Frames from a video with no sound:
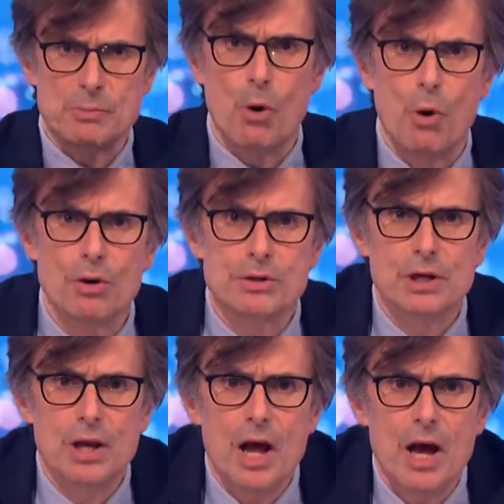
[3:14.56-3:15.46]
more to
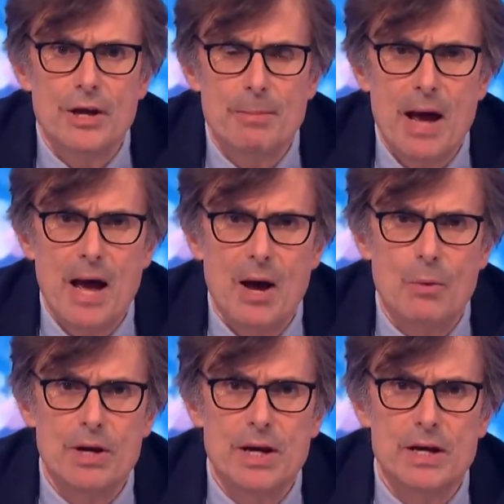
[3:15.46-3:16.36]
learn about how
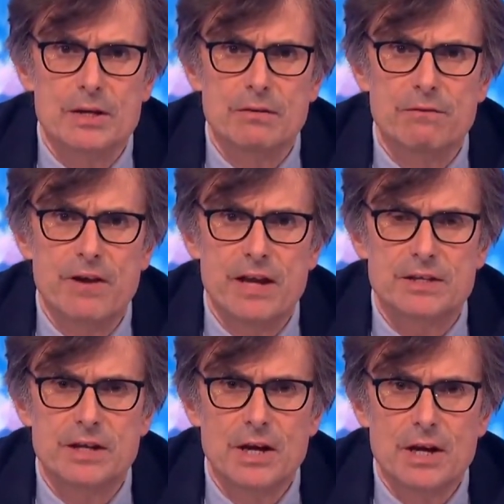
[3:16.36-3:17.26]
we
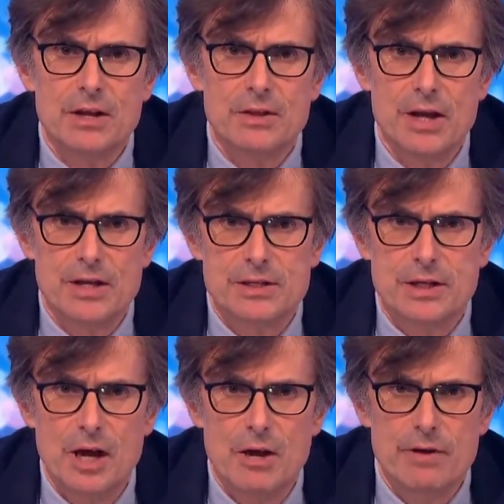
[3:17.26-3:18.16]
defeat this
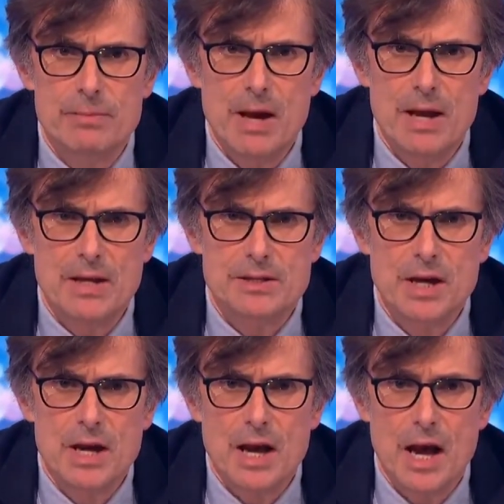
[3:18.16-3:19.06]
COVID menace.
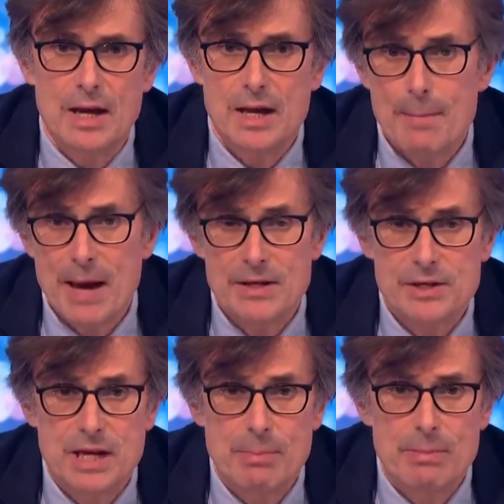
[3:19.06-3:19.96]
Come back in
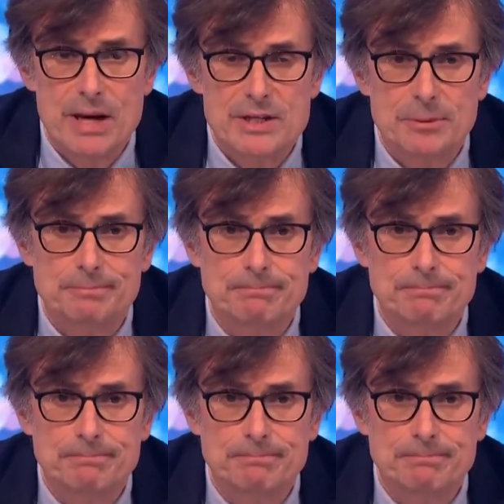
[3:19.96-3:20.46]
just a couple of minutes.